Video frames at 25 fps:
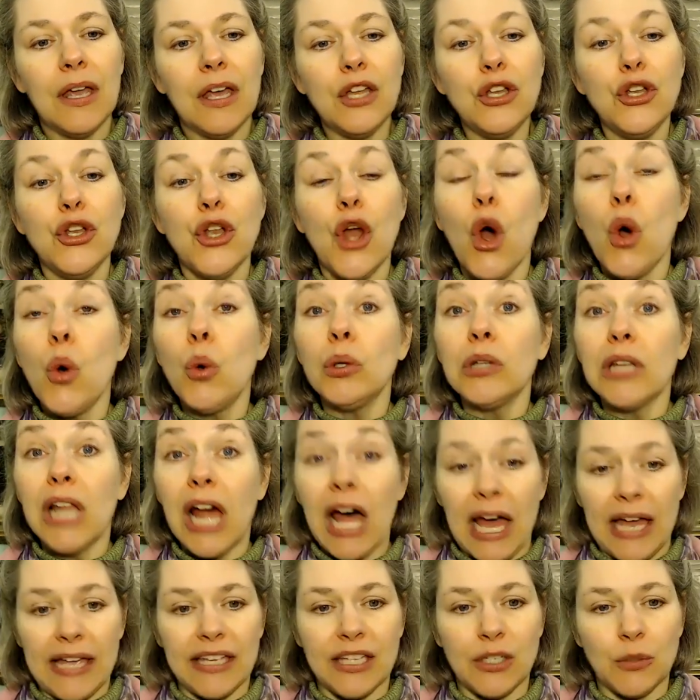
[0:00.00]
no
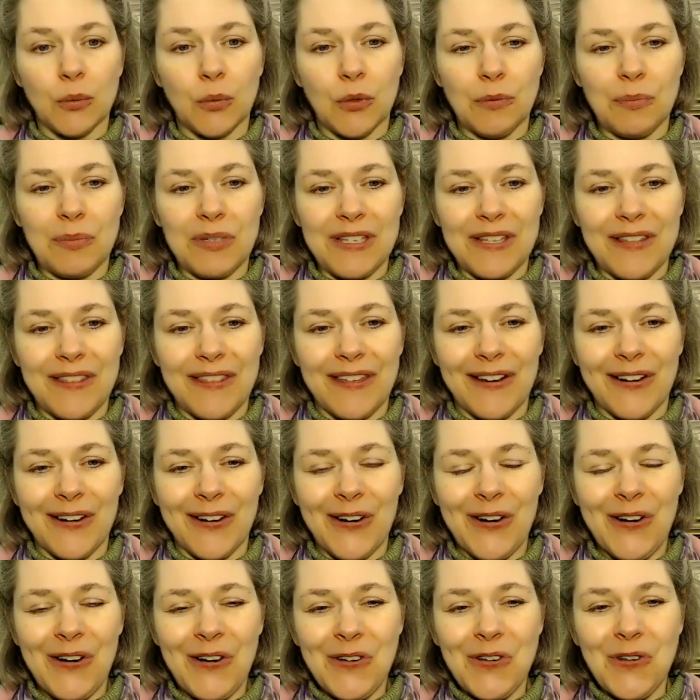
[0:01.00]
lion will be
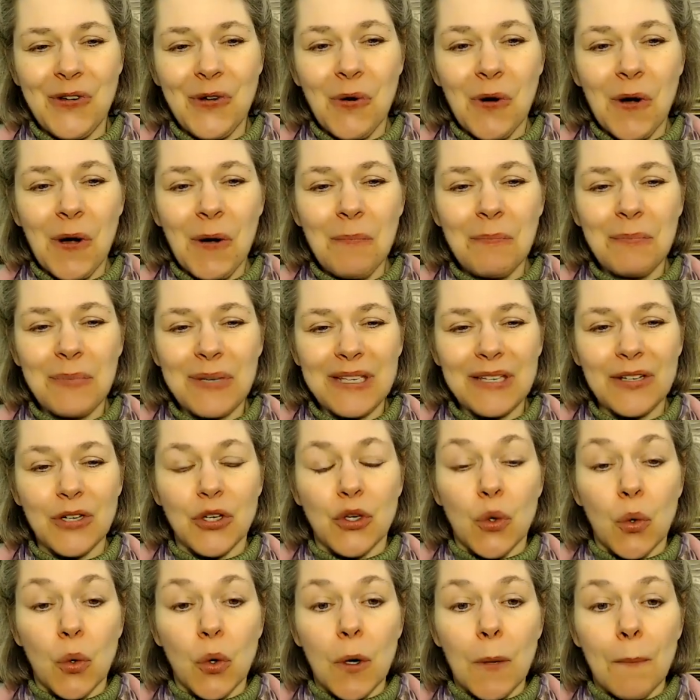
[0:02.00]
there, nor be,
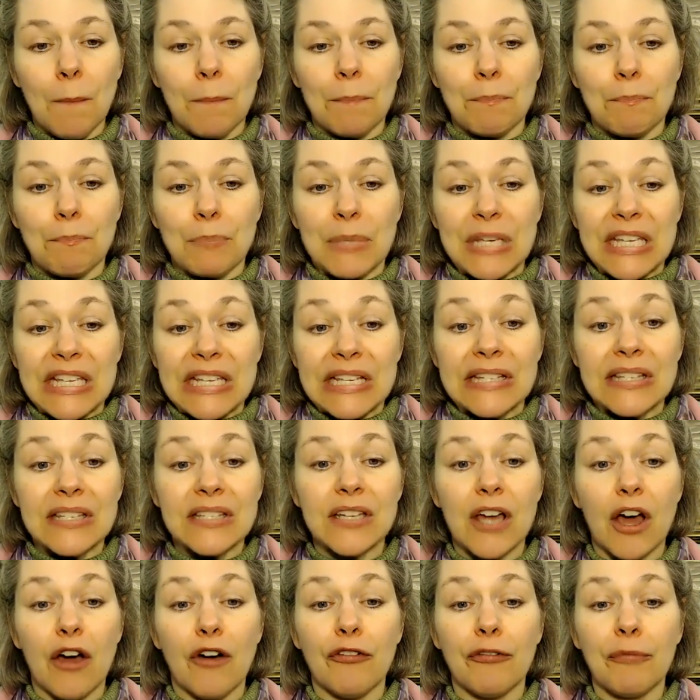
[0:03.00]
nor
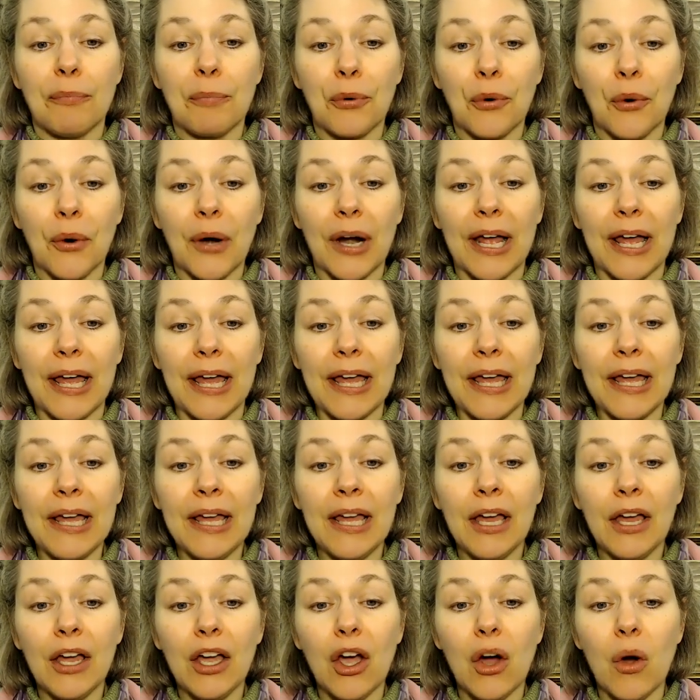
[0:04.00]
beast of
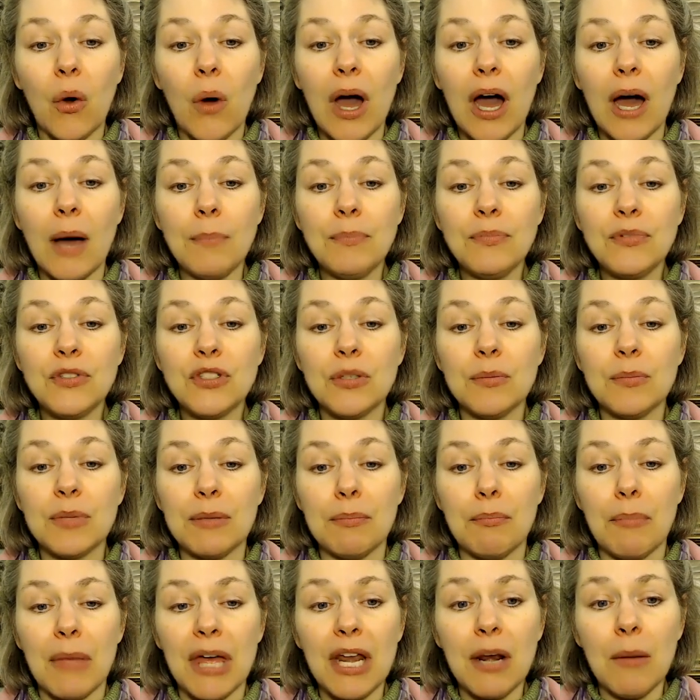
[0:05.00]
prey go up to be
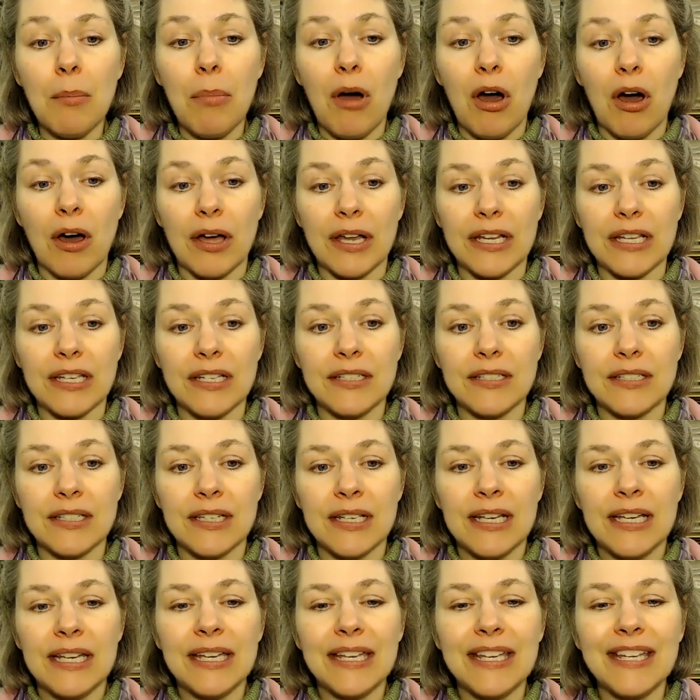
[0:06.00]
met upon it.
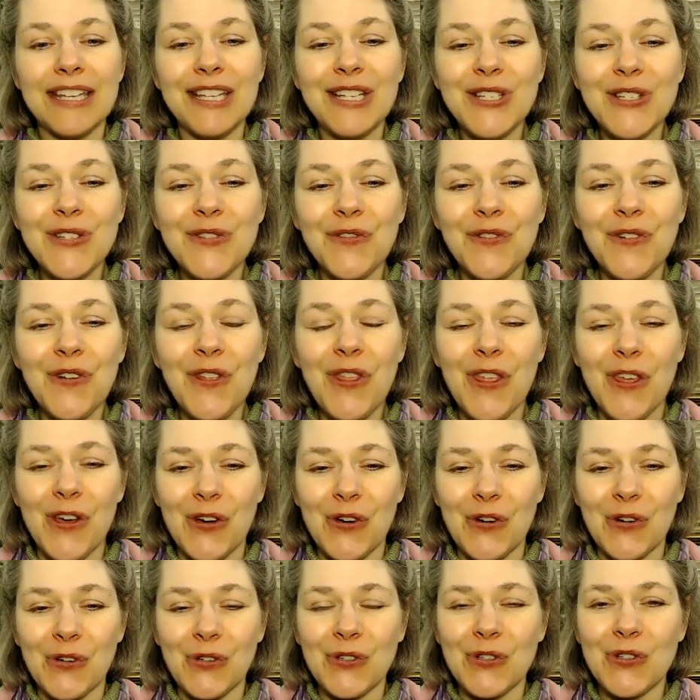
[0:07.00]
It is for
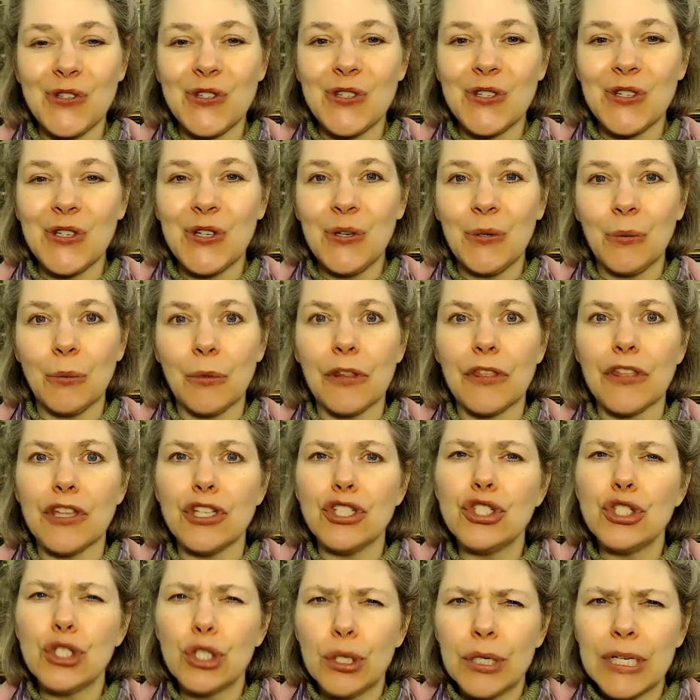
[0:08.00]
those with a
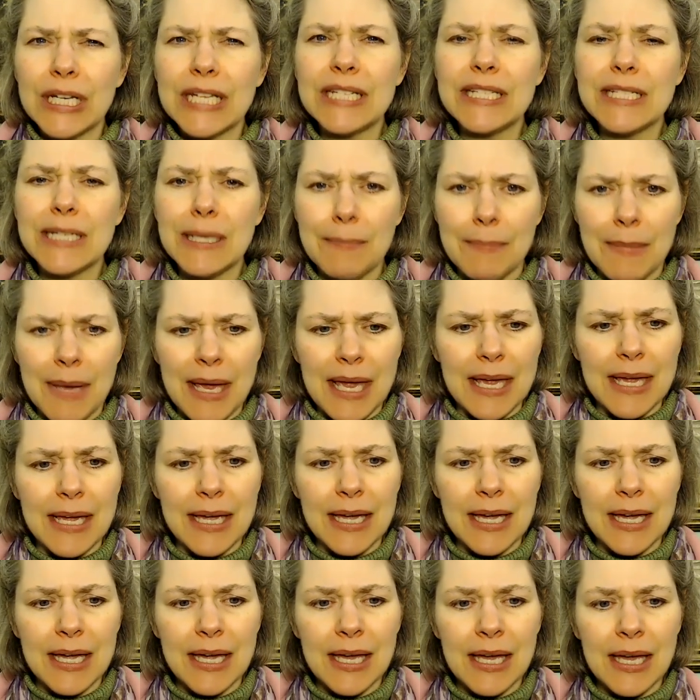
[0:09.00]
journey to
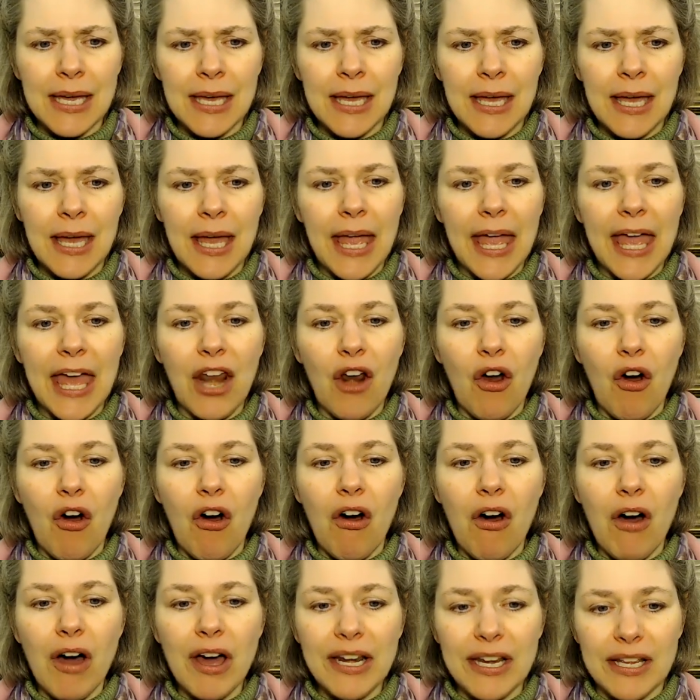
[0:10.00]
make, and
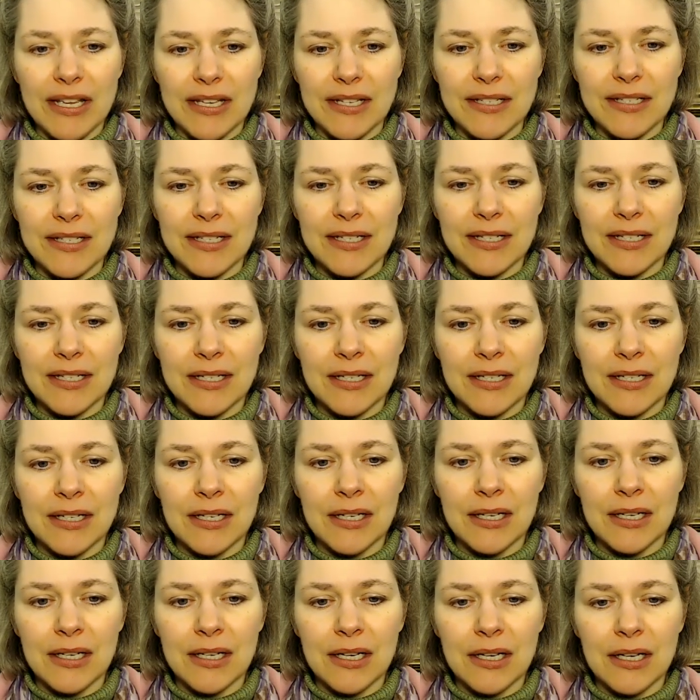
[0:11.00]
on it,
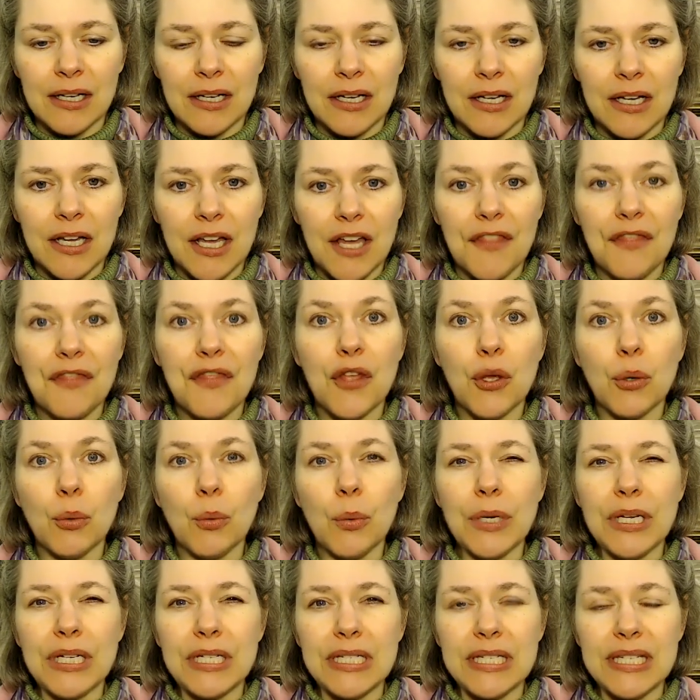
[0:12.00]
the
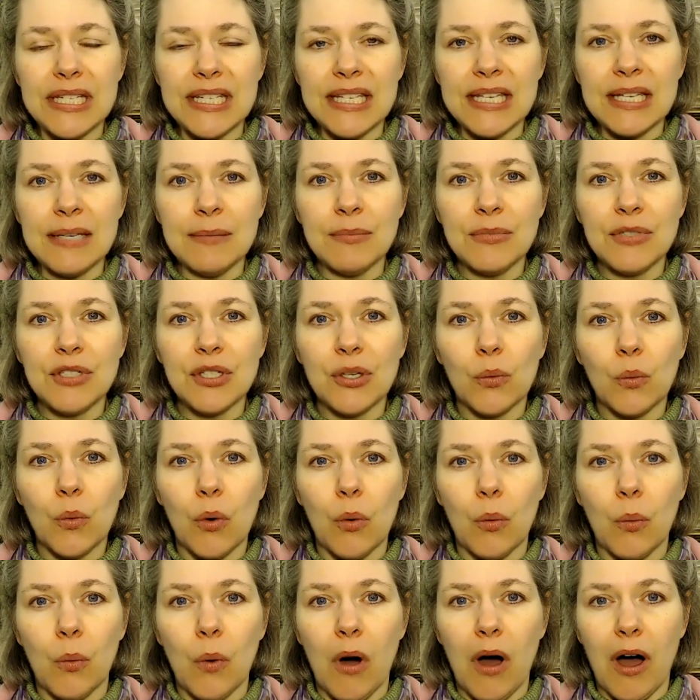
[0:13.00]
redeemed
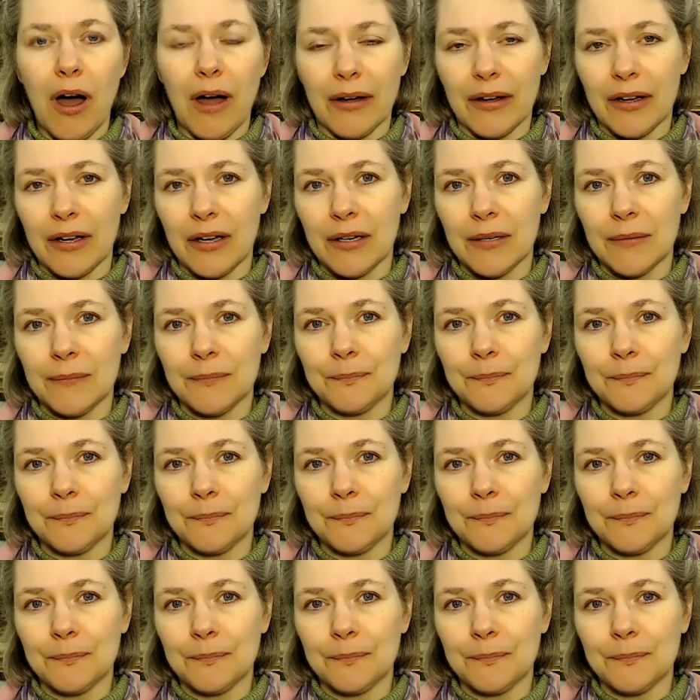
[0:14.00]
will walk.